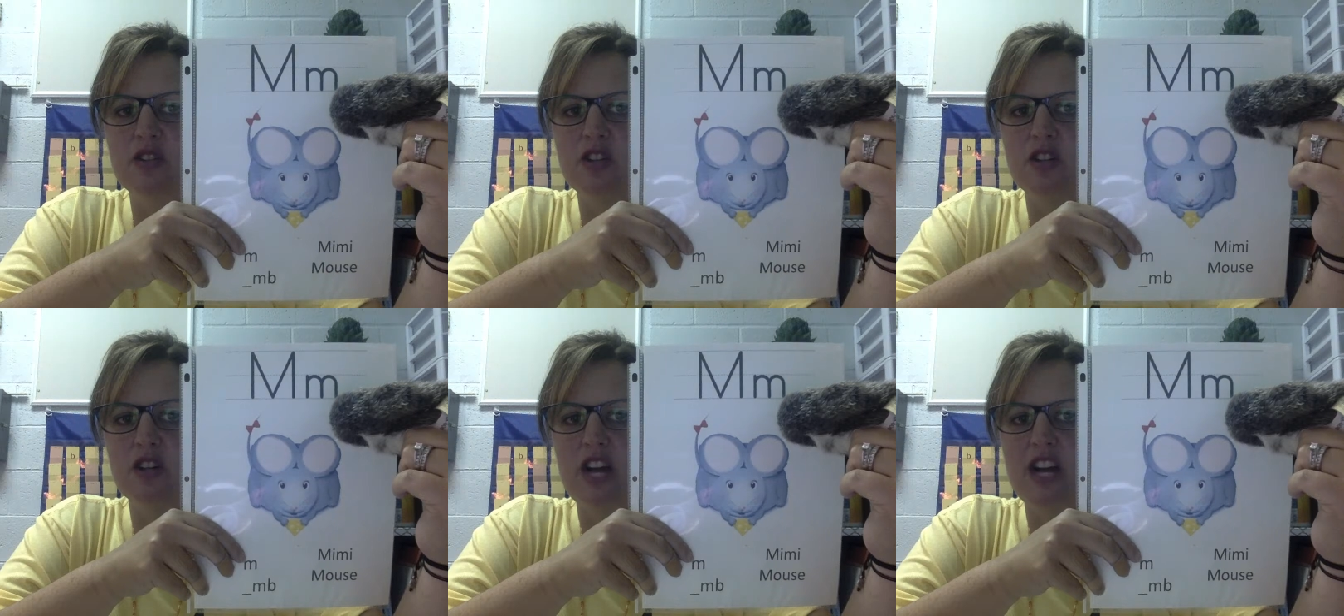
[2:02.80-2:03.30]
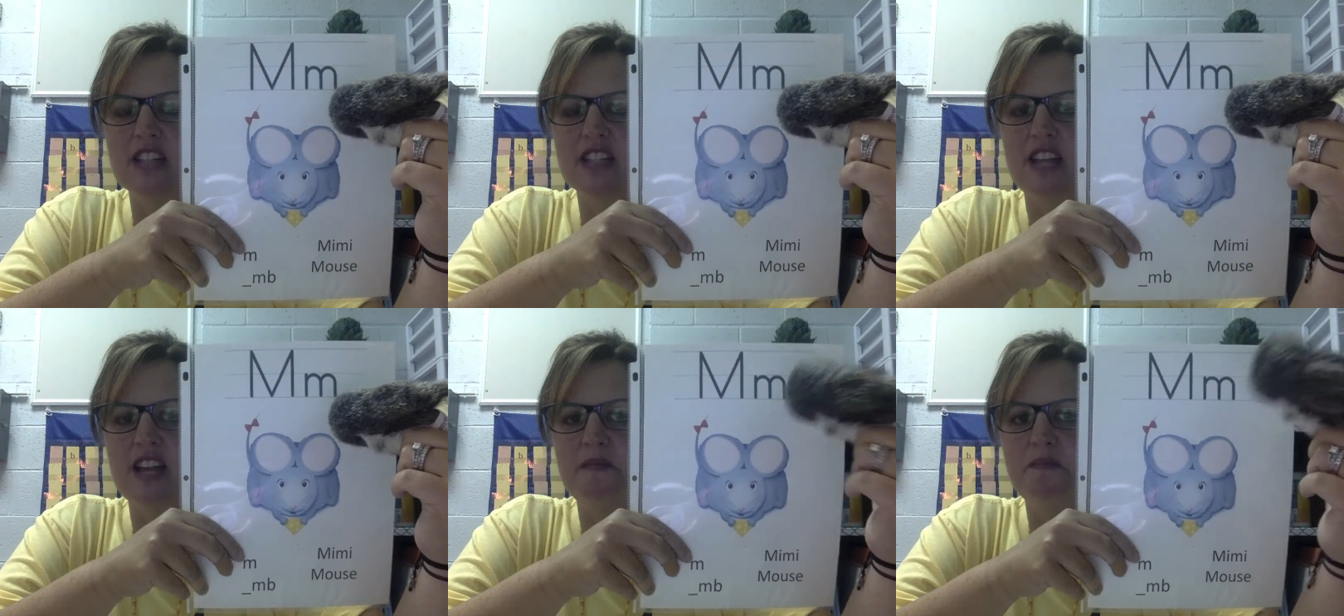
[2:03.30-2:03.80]
to the grass
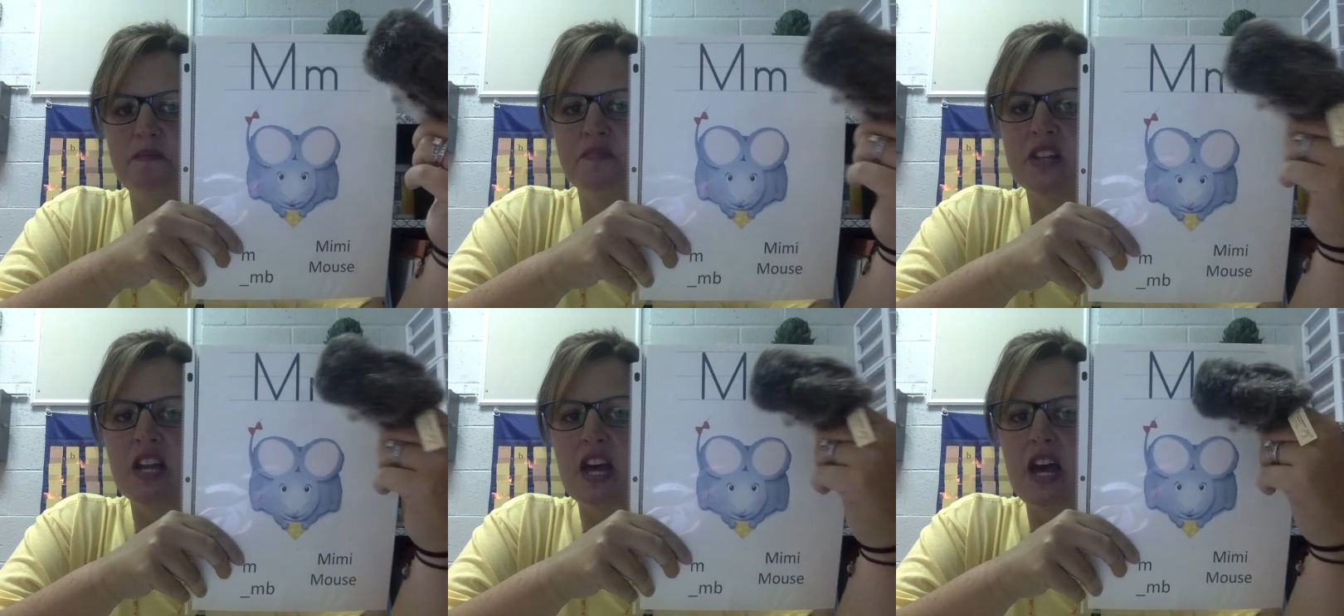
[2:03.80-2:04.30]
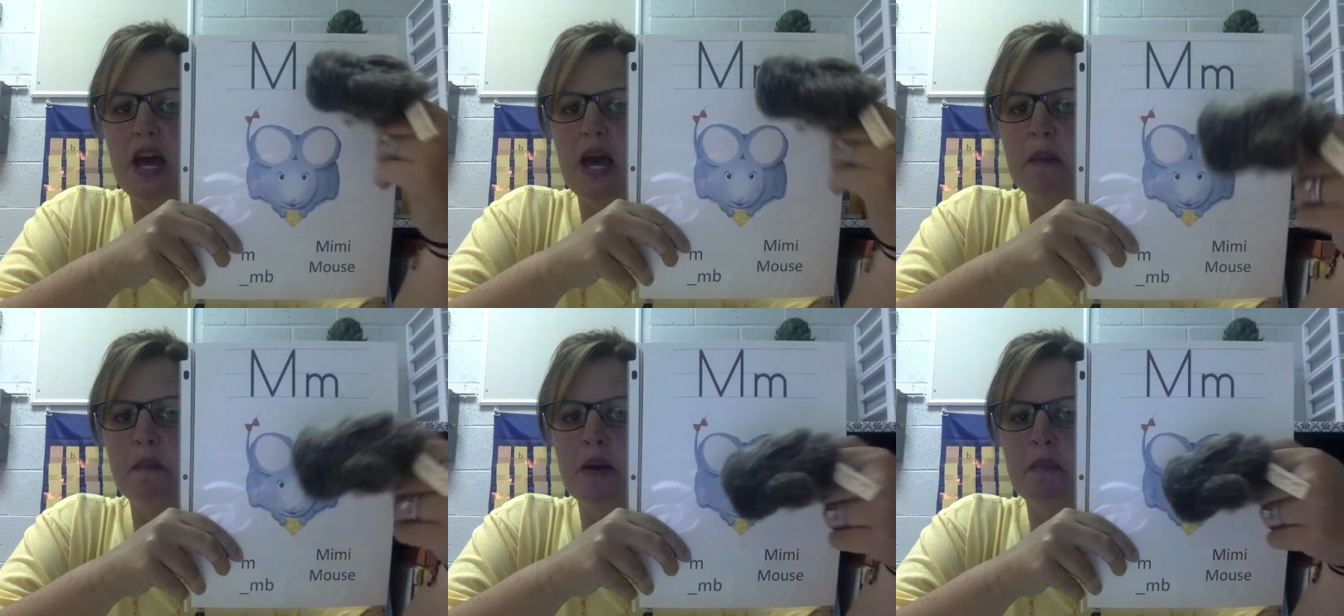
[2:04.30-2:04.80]
line. M,